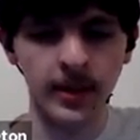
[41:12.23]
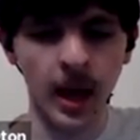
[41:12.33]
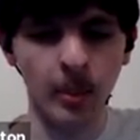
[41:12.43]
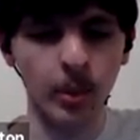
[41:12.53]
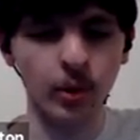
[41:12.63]

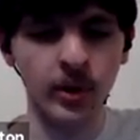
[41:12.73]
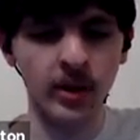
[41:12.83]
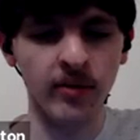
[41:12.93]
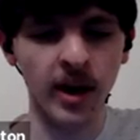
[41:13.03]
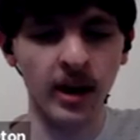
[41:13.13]
that
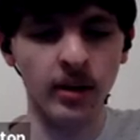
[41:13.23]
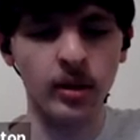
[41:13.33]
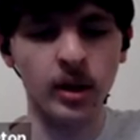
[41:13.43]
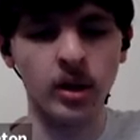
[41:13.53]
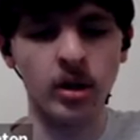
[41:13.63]
Boolean
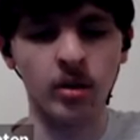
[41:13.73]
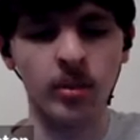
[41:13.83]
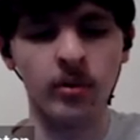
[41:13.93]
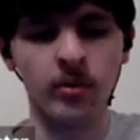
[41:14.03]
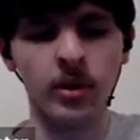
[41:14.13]
value to
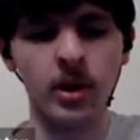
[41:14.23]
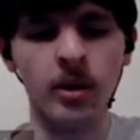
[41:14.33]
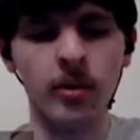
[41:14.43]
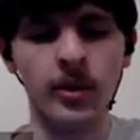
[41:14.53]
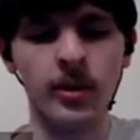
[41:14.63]
determine
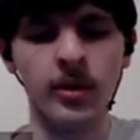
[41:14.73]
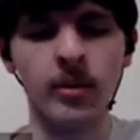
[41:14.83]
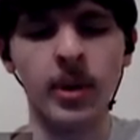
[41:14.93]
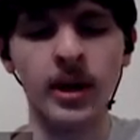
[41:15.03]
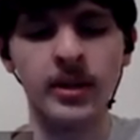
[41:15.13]
whether
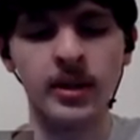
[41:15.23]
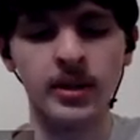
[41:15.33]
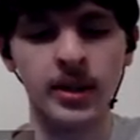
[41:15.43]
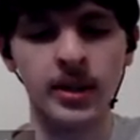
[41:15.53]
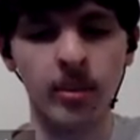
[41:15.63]
the button
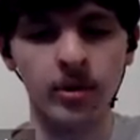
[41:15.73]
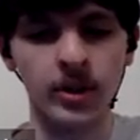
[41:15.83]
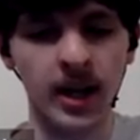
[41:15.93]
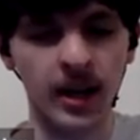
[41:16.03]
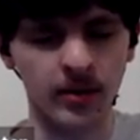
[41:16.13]
is up
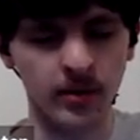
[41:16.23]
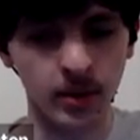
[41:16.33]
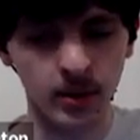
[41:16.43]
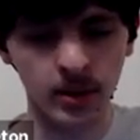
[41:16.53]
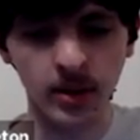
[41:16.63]
or down.